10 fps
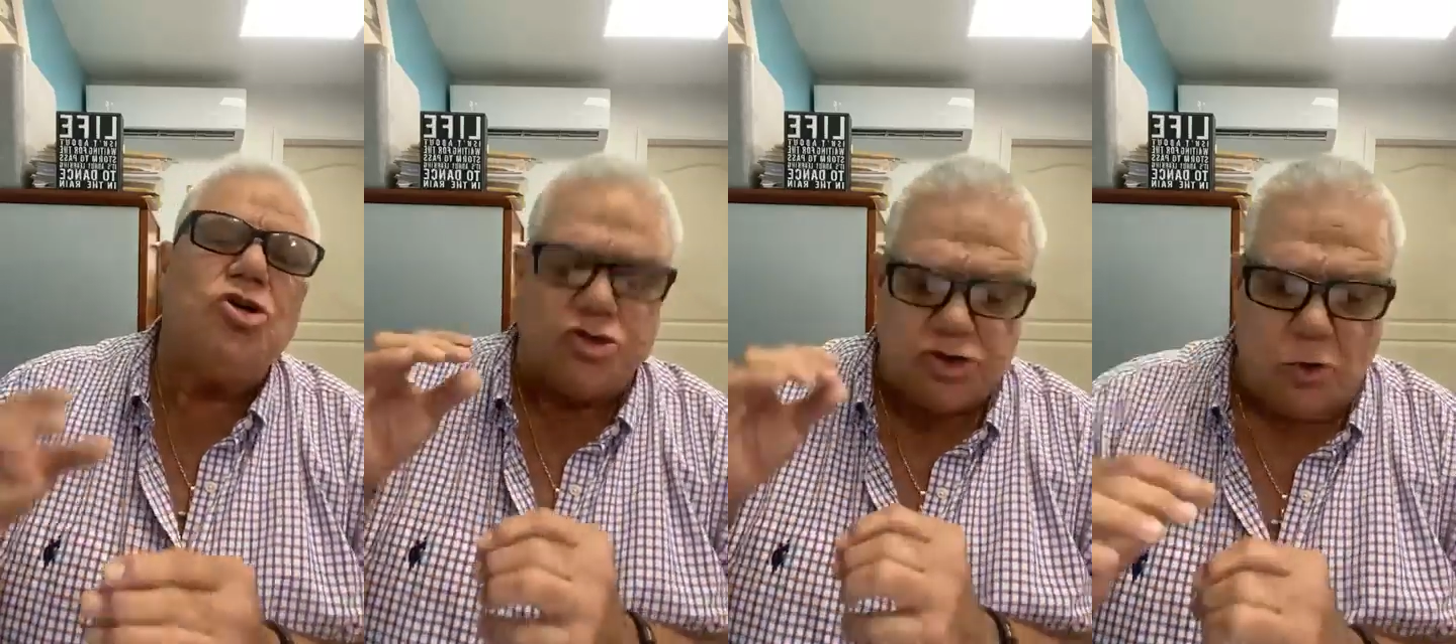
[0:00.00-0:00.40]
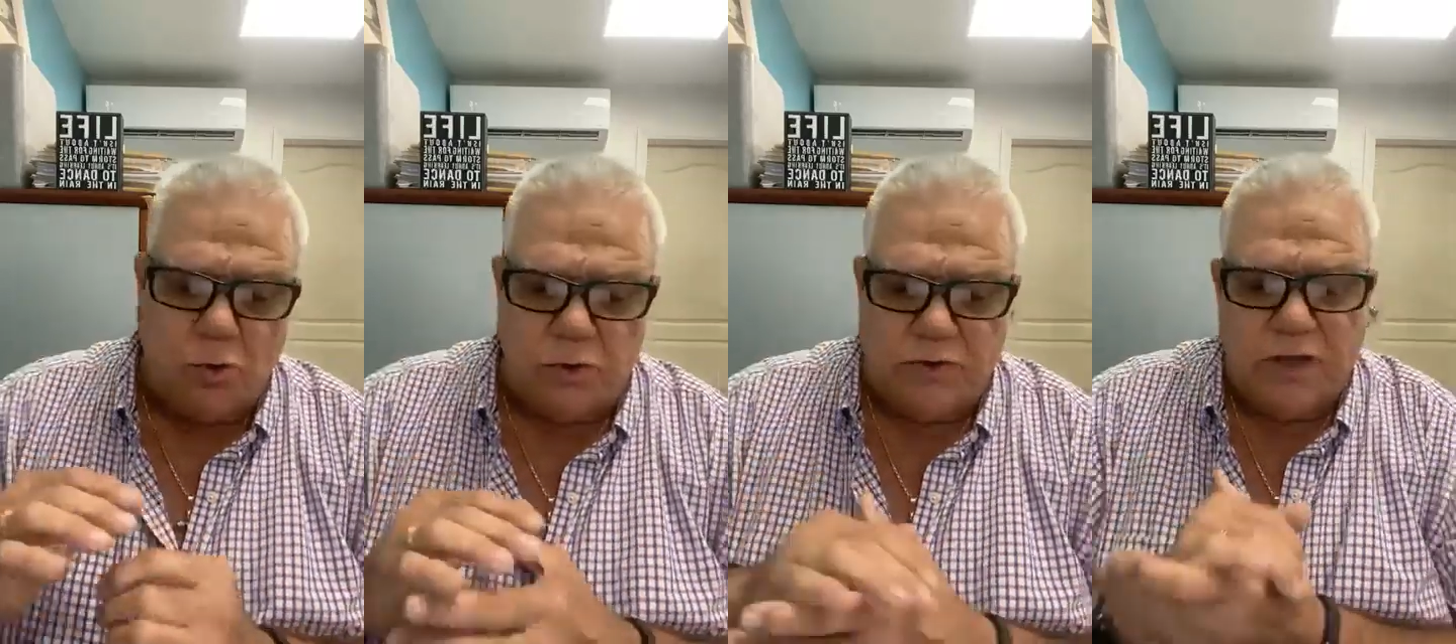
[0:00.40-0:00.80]

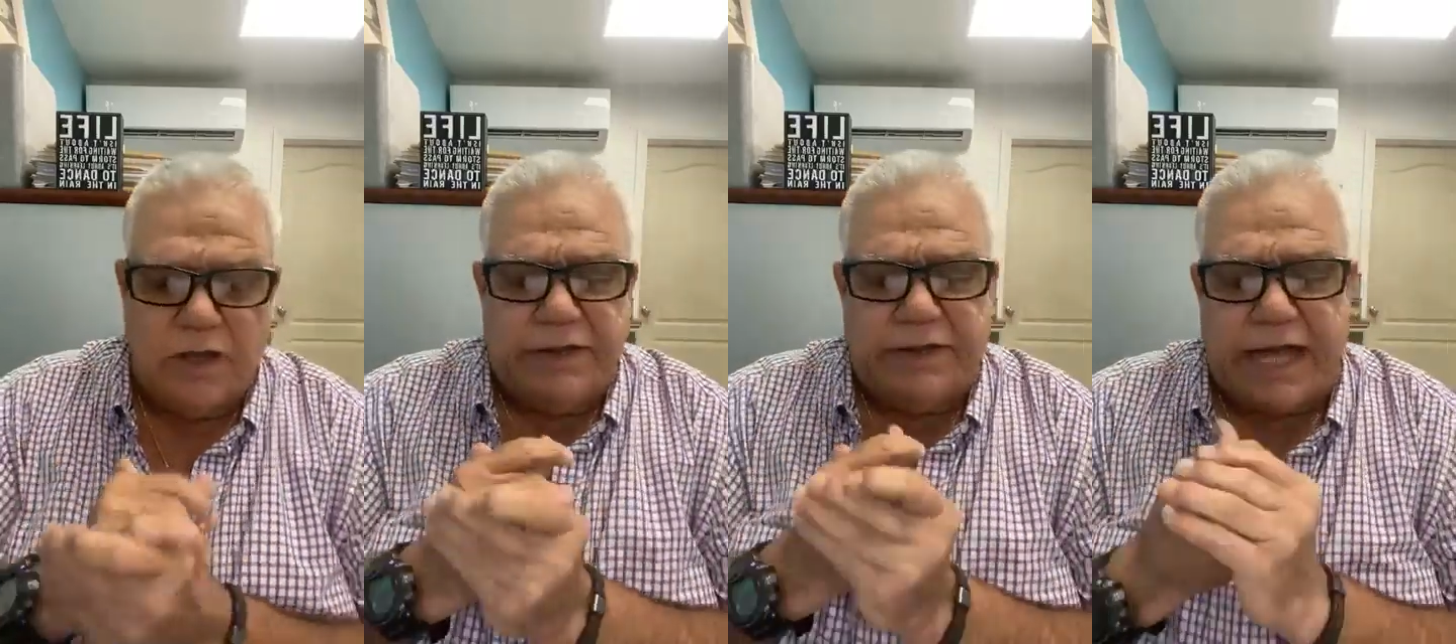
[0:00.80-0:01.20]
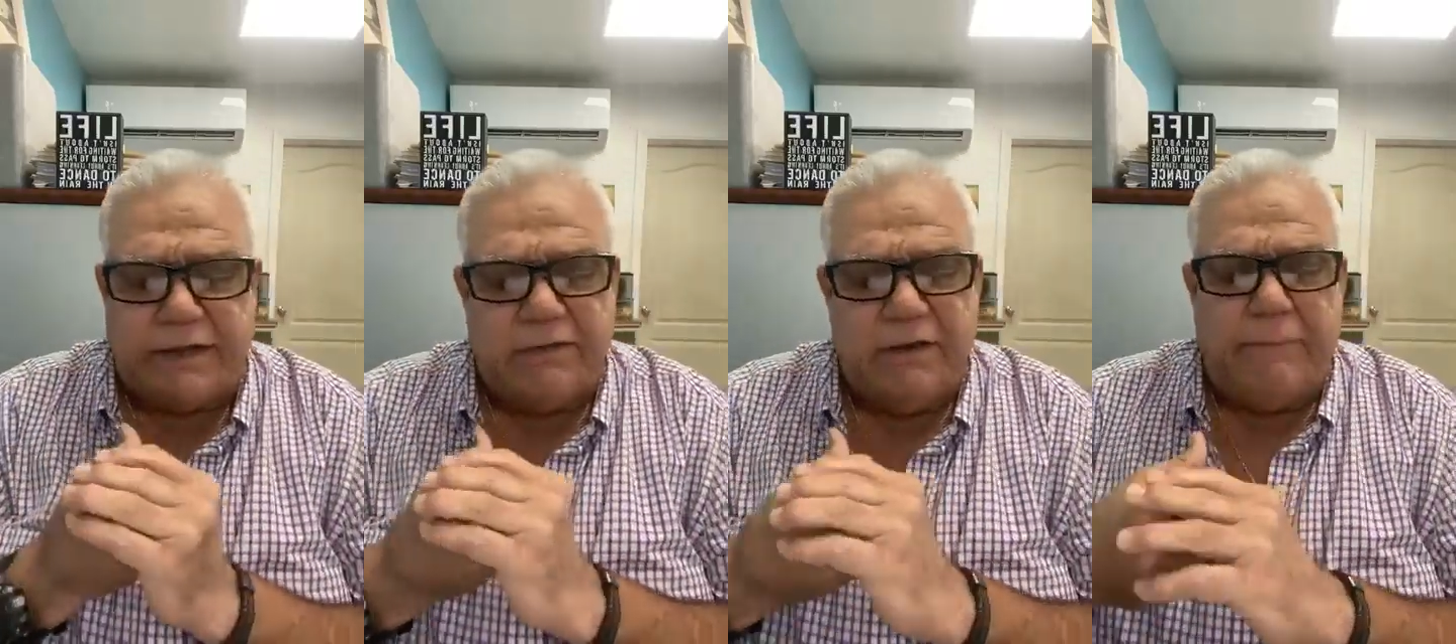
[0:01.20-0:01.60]
showed
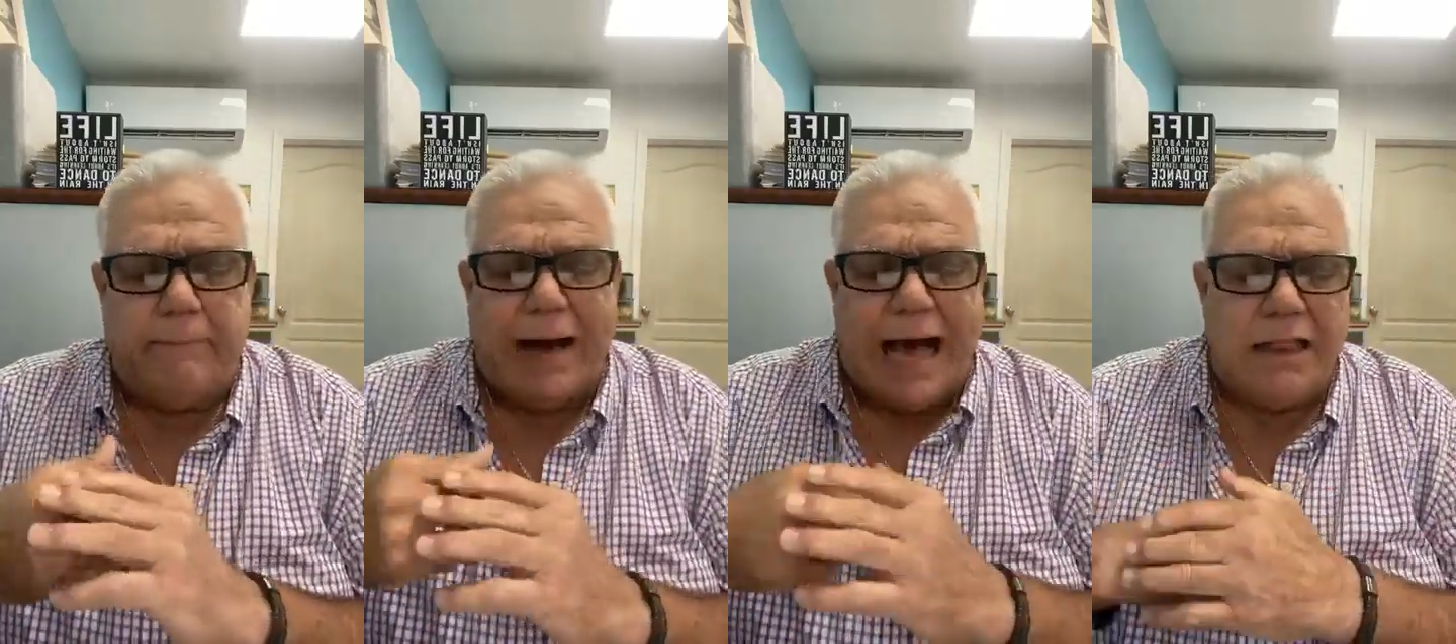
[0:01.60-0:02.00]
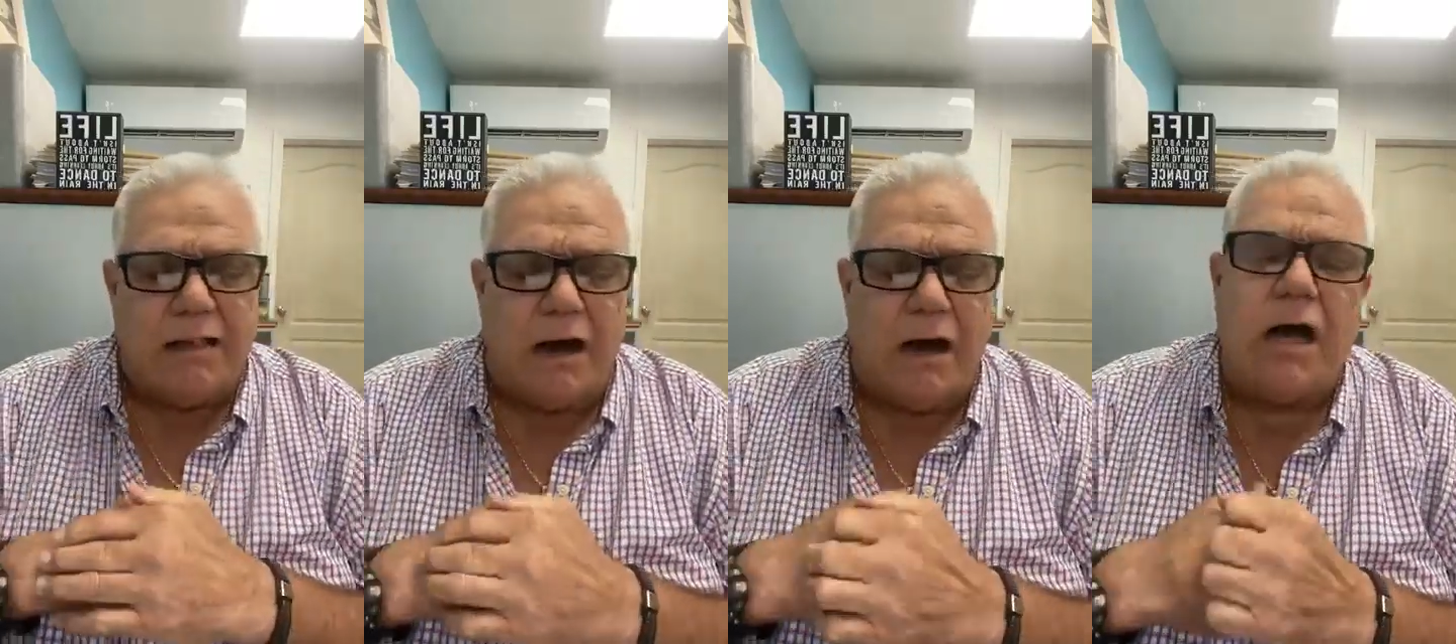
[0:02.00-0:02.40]
that
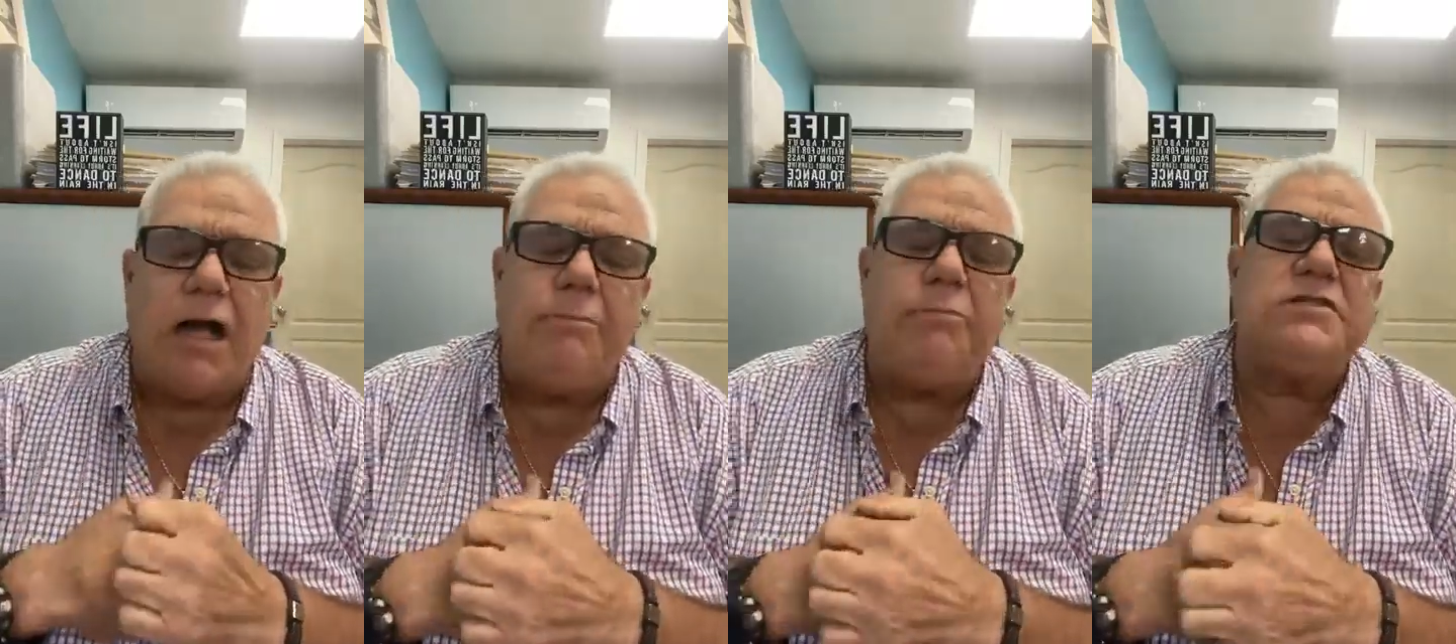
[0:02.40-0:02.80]
alcohol